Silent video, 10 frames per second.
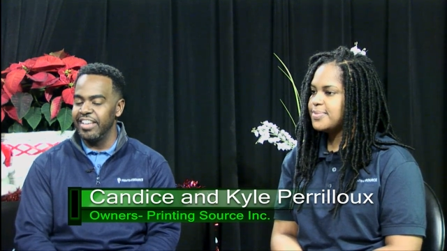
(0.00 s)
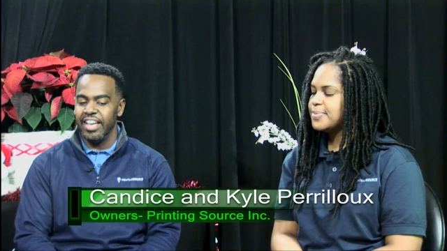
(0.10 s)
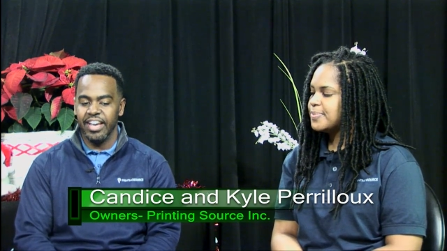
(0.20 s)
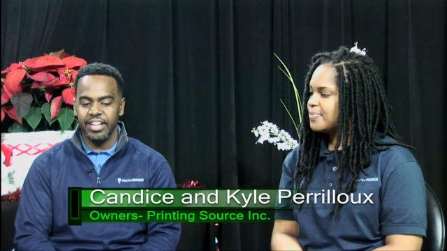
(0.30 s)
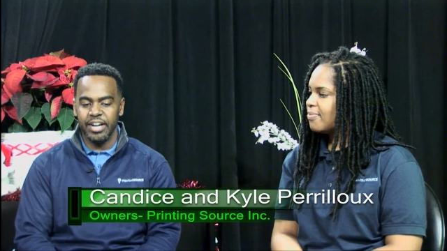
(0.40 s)

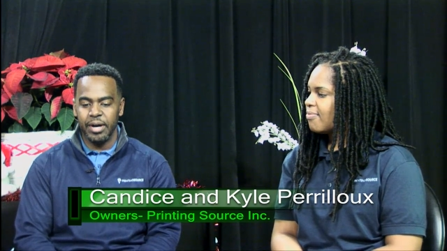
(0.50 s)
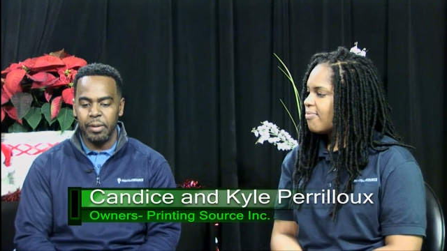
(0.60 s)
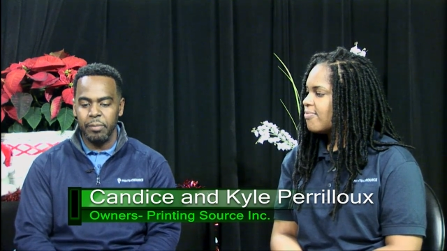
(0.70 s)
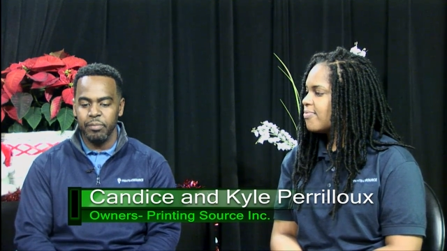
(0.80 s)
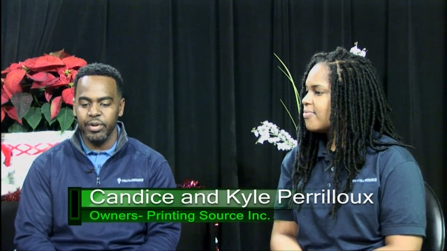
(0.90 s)
Speaker 1: And,
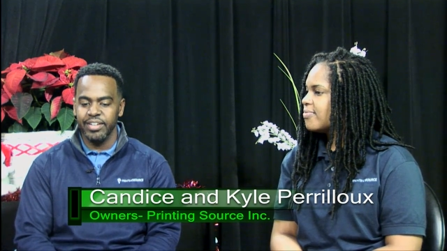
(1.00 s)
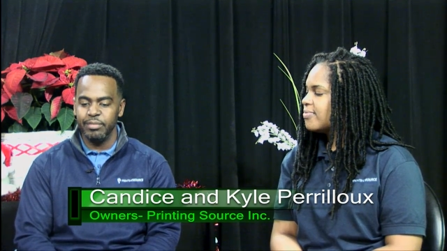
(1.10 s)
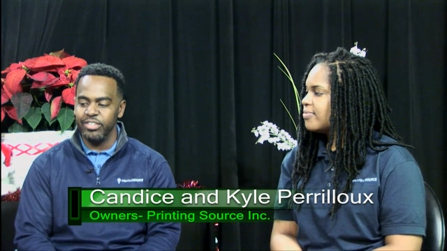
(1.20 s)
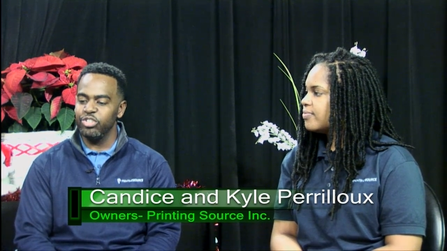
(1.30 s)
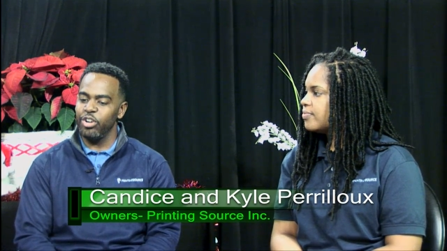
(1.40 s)
um, but I mean,
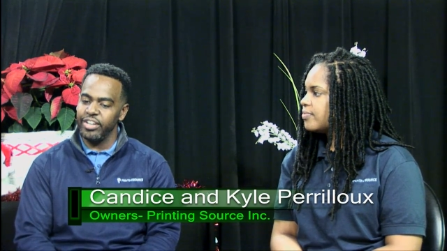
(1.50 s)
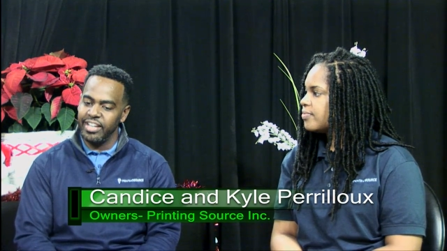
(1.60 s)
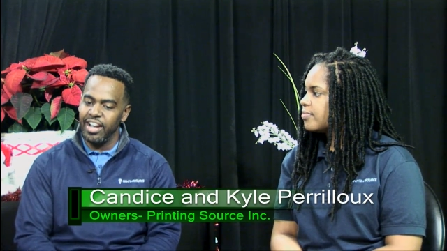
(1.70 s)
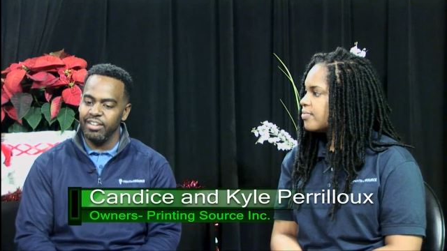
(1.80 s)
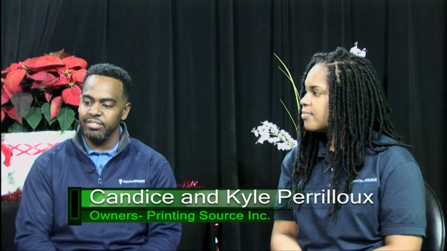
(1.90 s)
starting
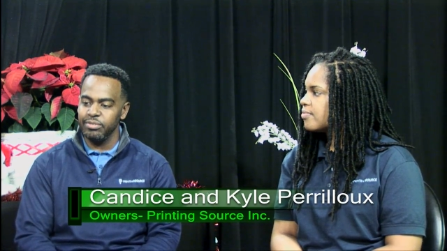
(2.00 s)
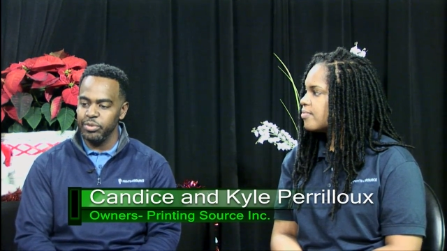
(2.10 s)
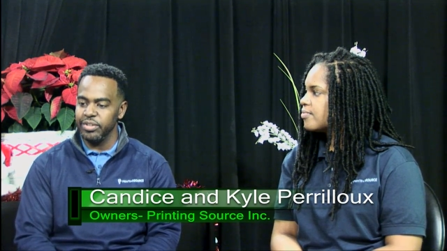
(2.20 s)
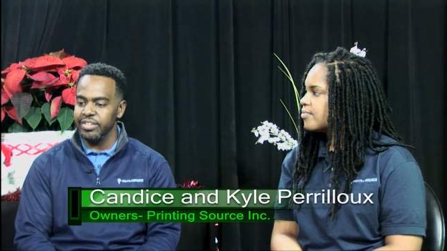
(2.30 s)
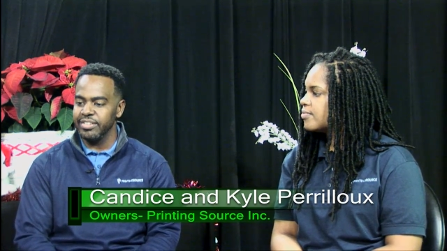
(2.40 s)
out, we
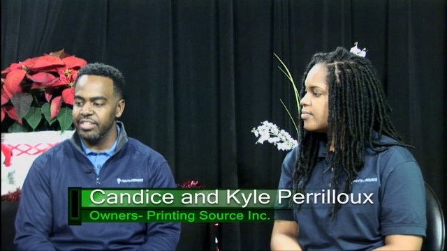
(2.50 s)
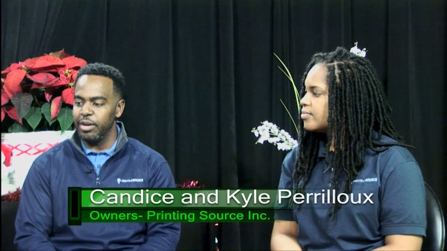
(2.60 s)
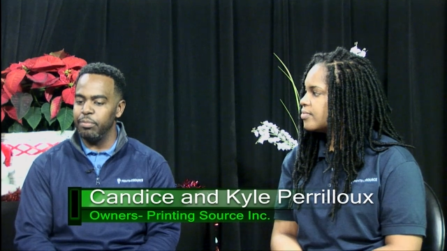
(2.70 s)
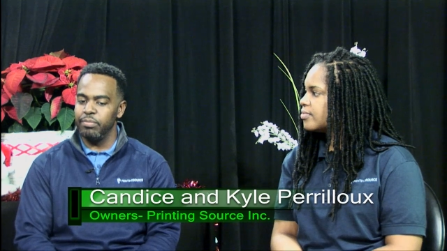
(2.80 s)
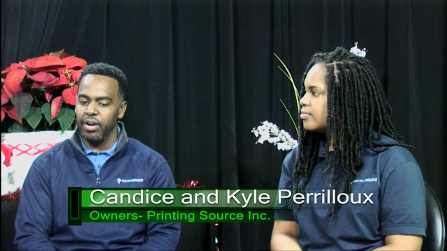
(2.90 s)
are a, a
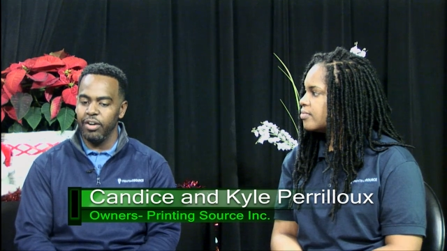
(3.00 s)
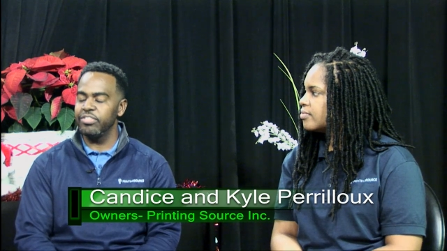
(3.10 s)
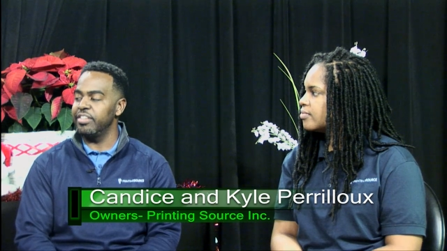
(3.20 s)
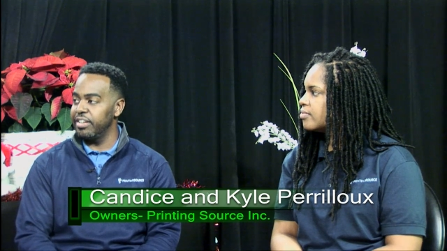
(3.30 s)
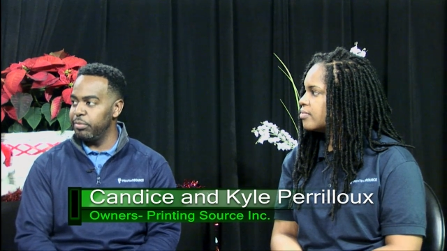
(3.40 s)

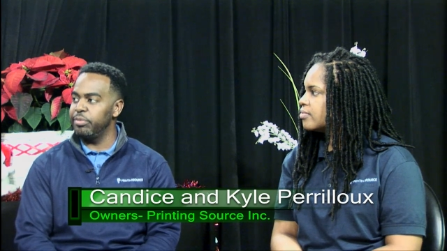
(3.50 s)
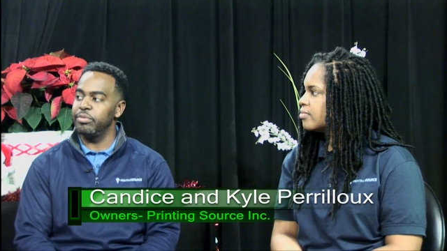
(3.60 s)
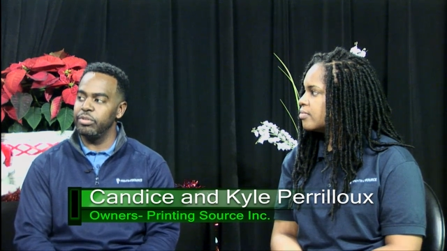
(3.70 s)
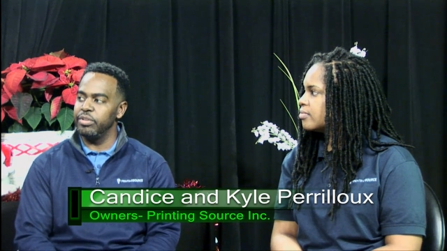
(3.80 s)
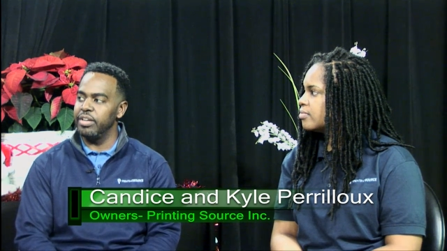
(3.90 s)
offset, we're
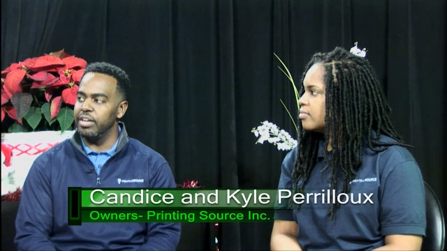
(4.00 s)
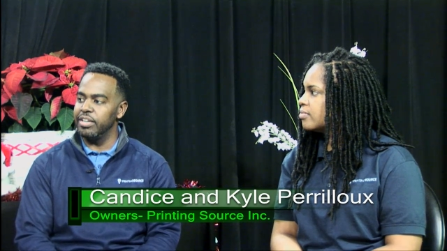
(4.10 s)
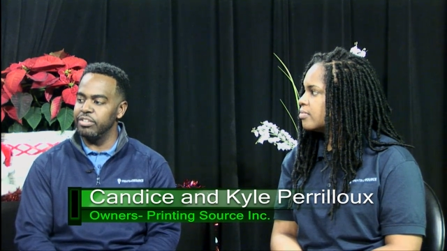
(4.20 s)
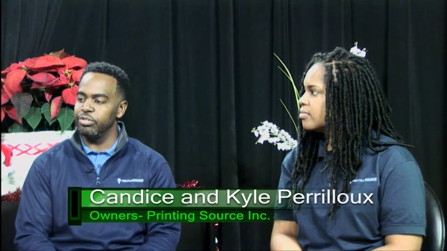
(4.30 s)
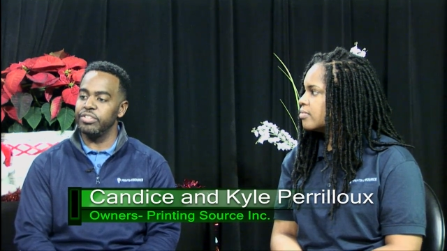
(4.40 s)
doing uh,
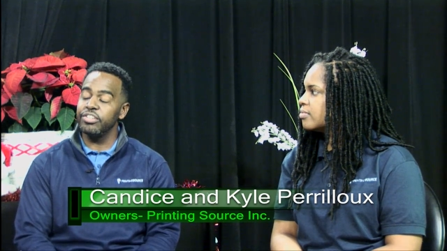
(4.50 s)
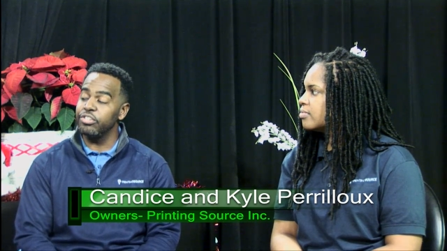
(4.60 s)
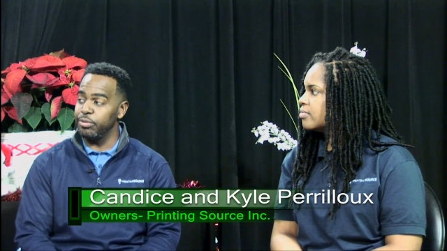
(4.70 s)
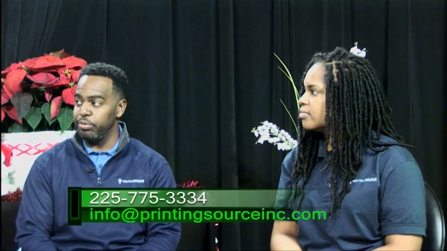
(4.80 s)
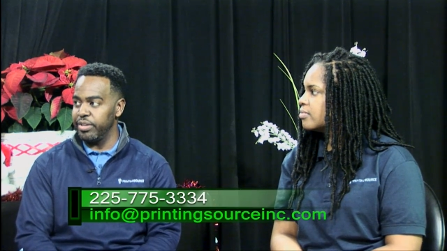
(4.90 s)
traditional
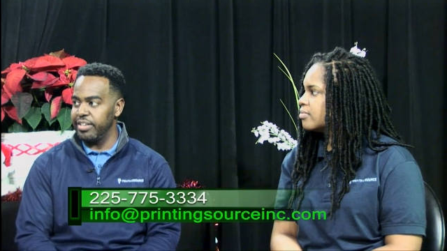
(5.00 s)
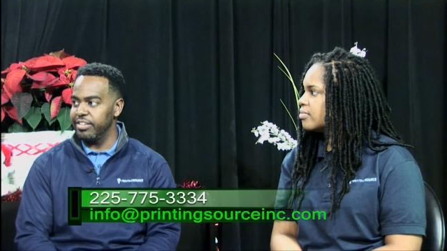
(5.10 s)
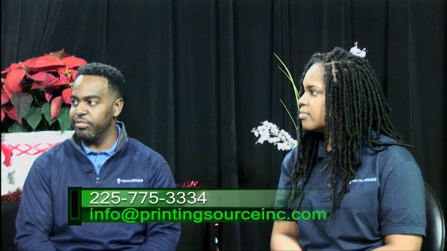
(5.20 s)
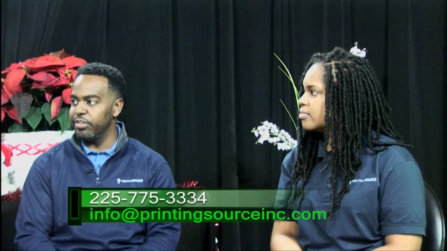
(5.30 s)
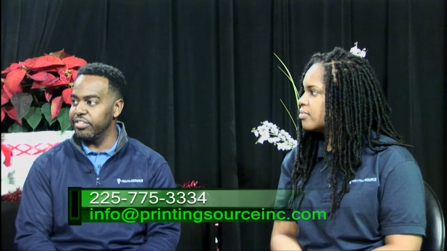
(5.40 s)
printing as
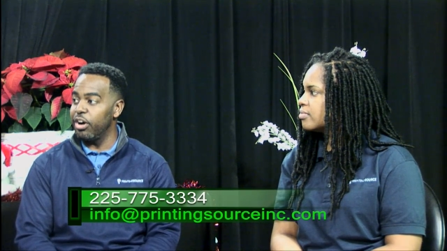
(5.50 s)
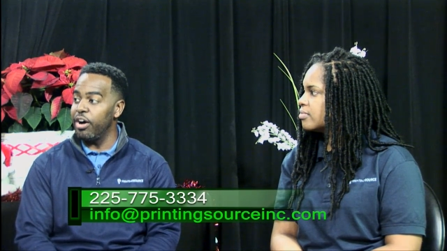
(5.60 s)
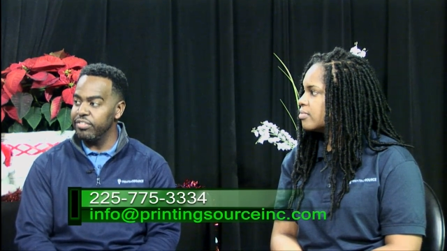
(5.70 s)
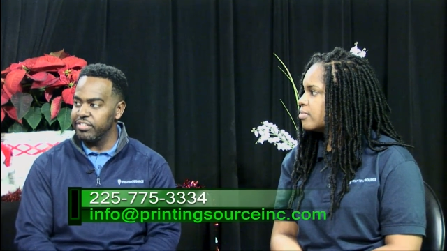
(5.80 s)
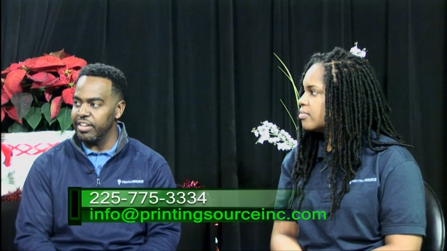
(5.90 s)
far as
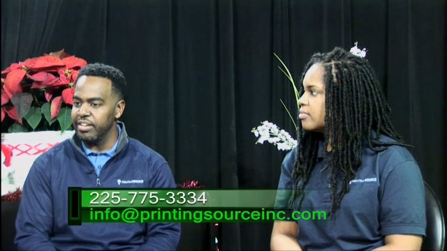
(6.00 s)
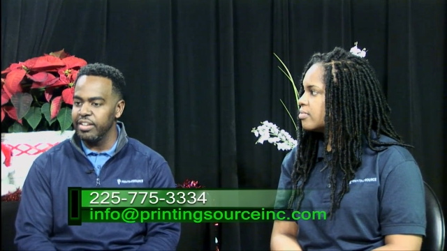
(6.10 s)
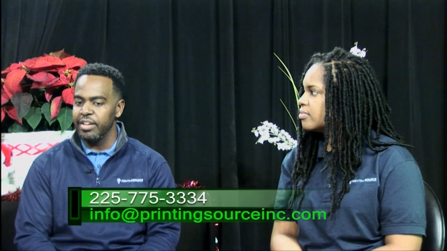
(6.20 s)
offset.